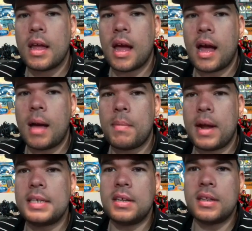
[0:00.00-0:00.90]
Uh, but I
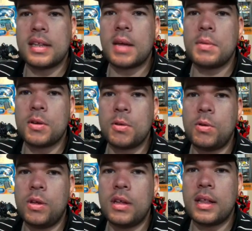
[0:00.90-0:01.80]
still think that'd be
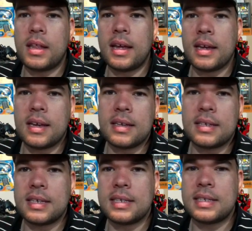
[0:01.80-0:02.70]
cool, like
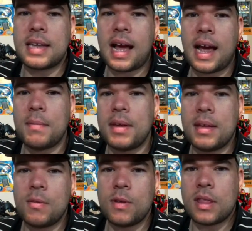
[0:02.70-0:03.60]
to time it
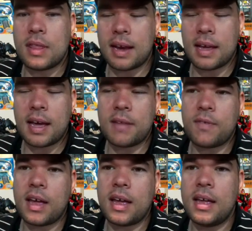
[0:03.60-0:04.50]
with that kind of a
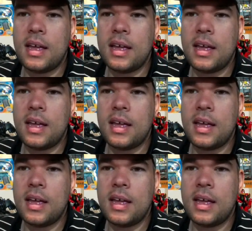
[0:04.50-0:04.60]
uh,